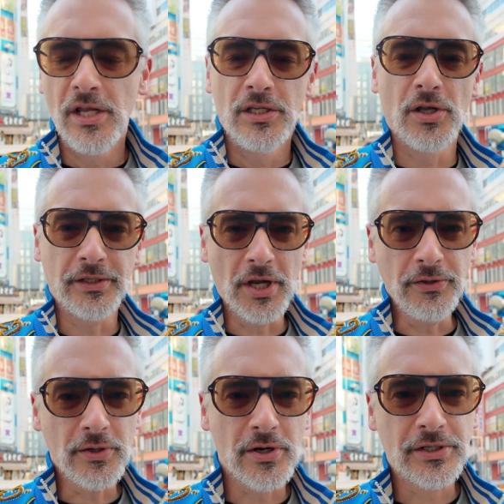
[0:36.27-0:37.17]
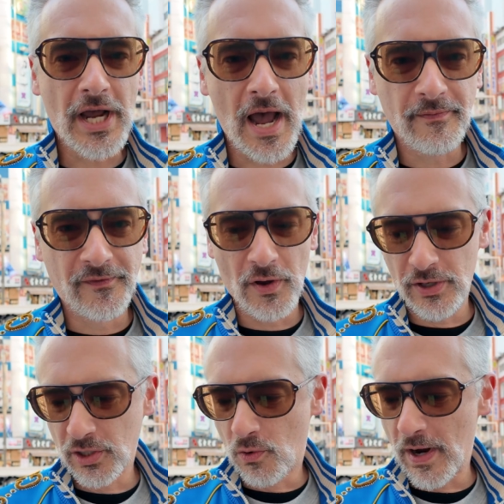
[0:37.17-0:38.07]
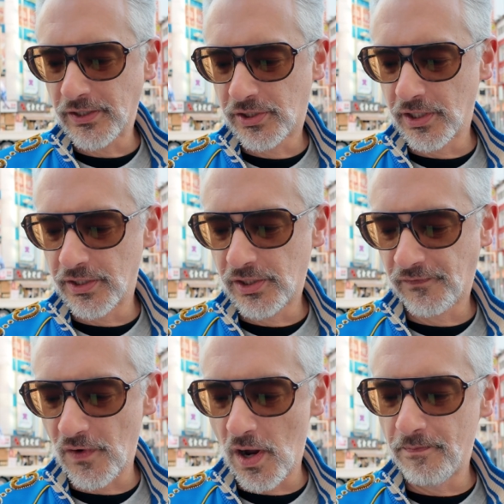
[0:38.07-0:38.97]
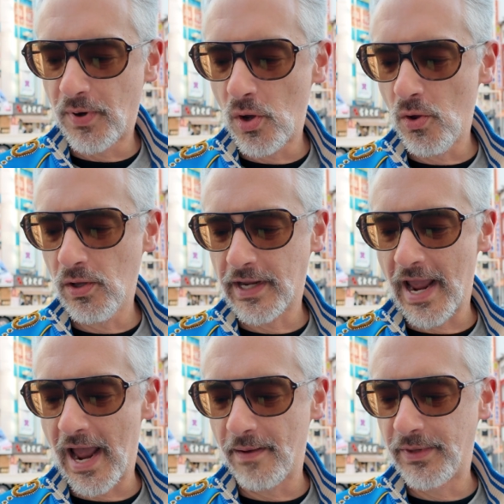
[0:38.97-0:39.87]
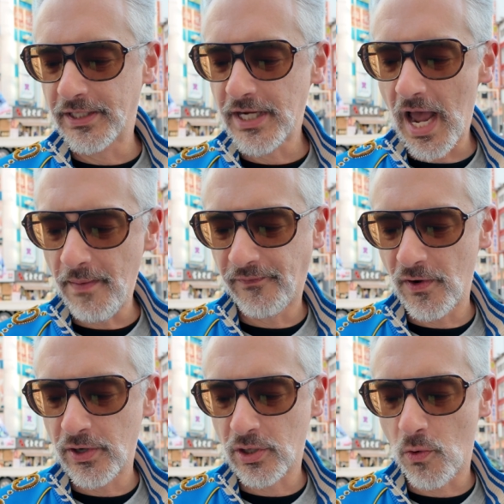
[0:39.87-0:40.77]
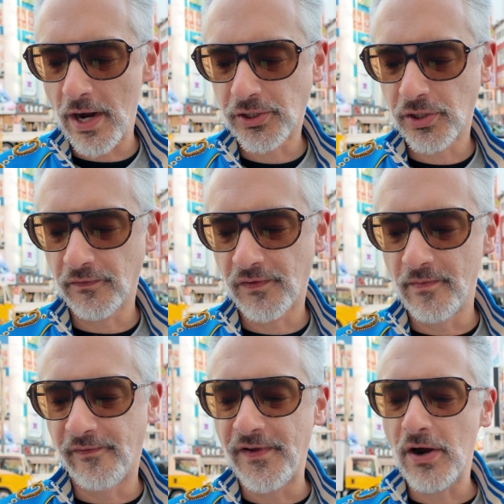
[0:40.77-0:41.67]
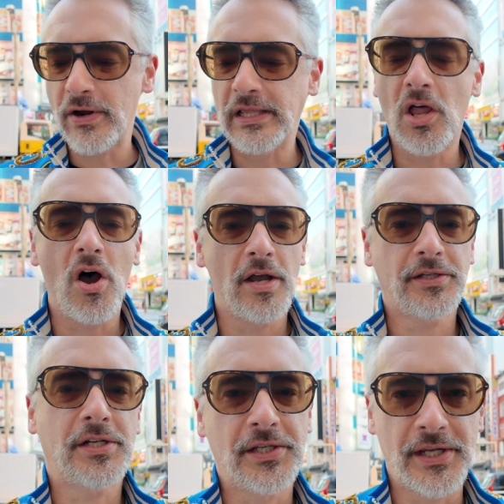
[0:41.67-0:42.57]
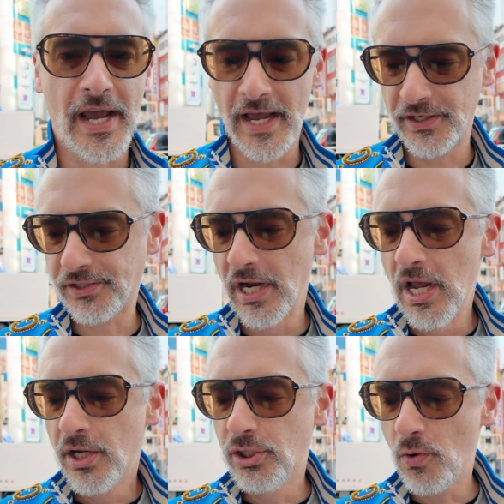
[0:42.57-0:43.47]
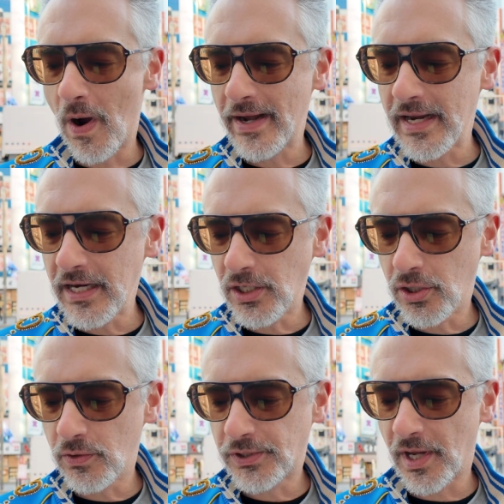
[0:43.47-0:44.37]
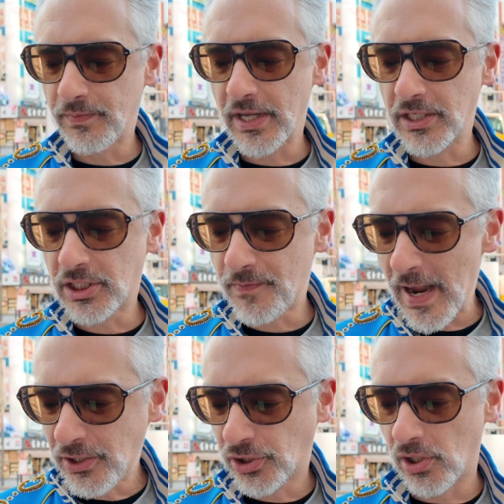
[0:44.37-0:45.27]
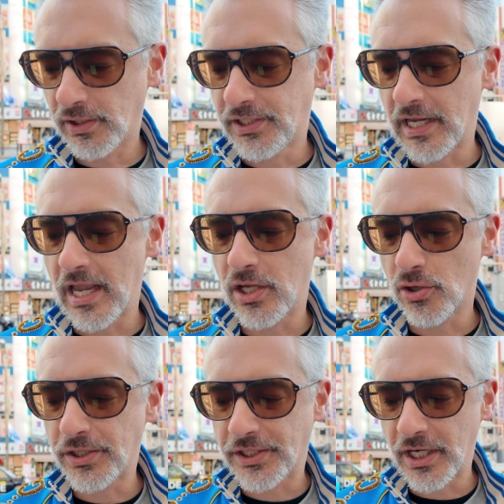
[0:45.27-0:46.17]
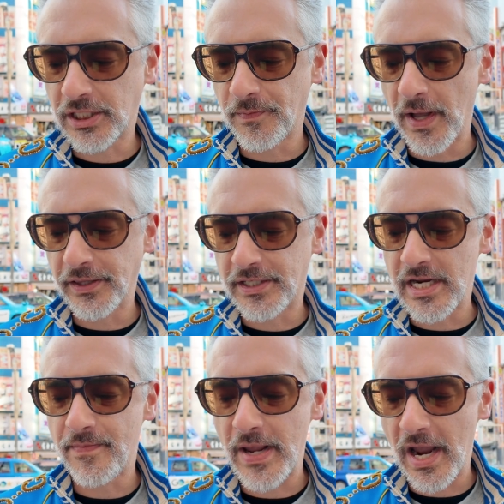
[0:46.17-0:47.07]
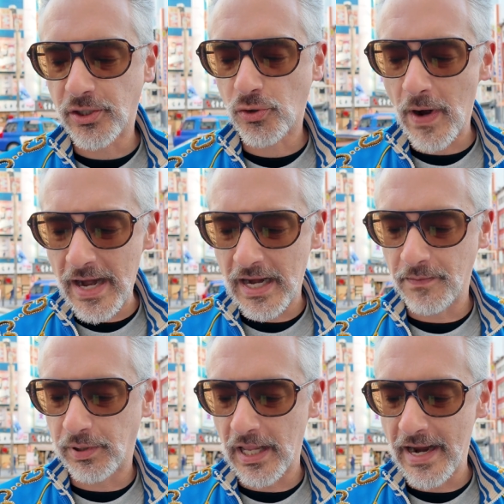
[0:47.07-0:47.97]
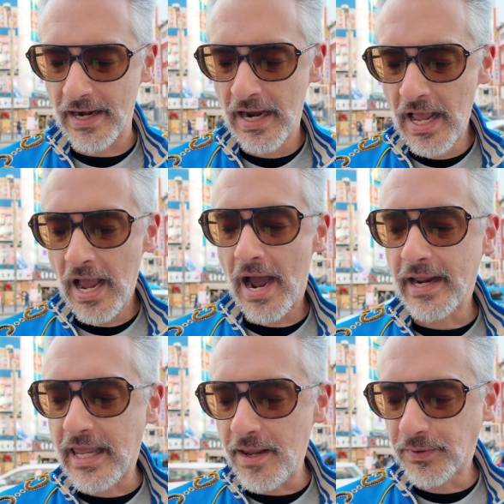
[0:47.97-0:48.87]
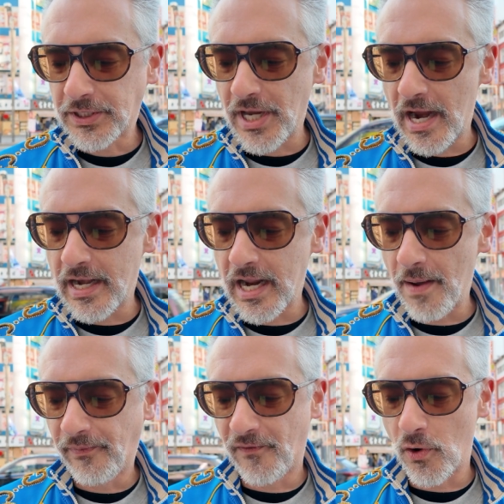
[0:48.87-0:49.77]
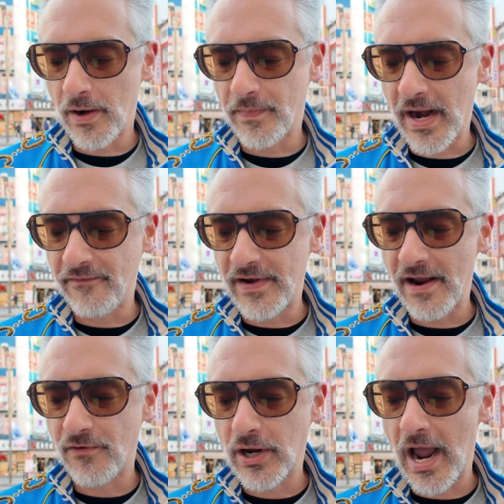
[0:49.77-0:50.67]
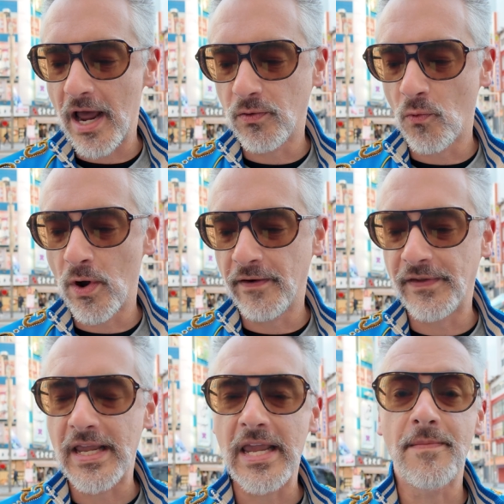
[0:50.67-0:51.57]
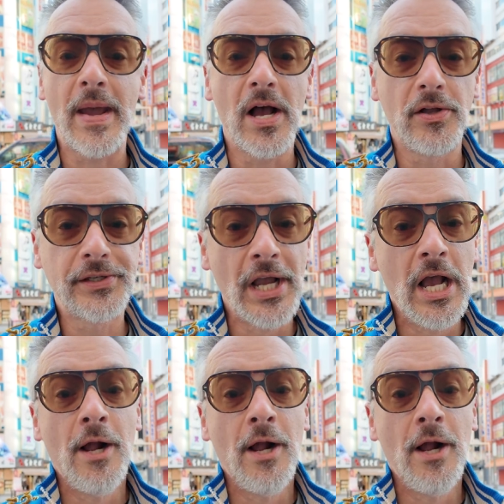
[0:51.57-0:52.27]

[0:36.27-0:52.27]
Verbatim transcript: So let's go through your top voted questions from PollGab. The top voted question from Very Lost says, do I need to do something special to get your six-month DBA training plan? I keep signing up for it, but I've never gotten one of the emails.